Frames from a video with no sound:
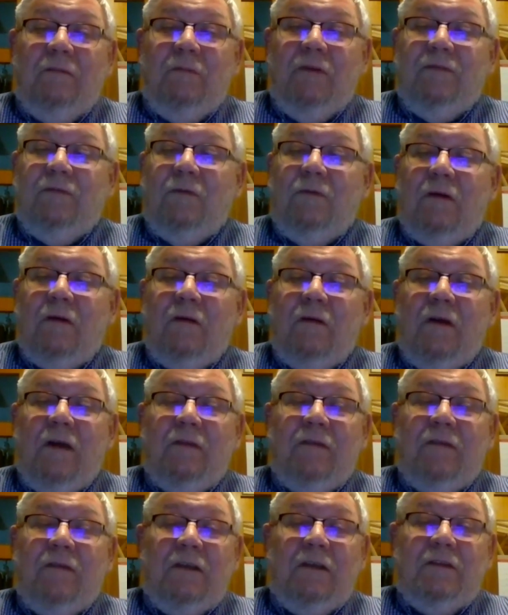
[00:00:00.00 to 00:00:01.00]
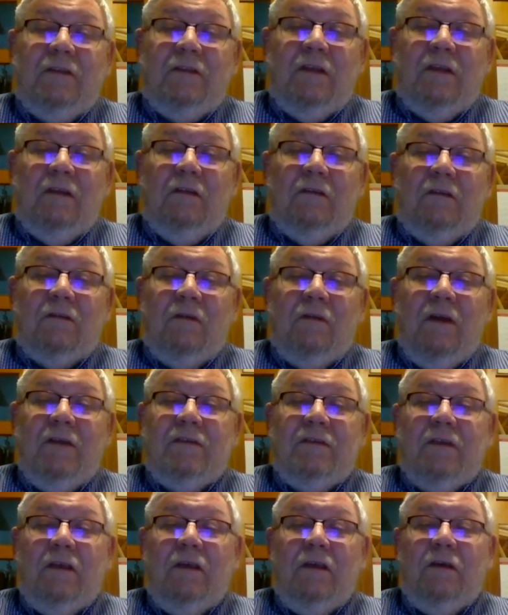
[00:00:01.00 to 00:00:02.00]
before things get a little
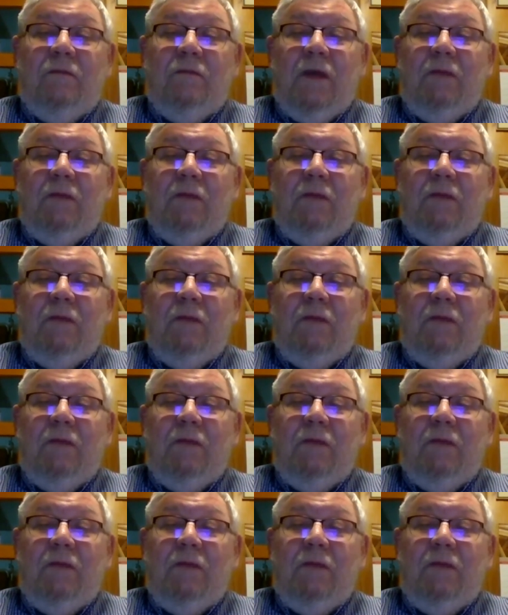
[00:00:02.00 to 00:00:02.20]
crazy here,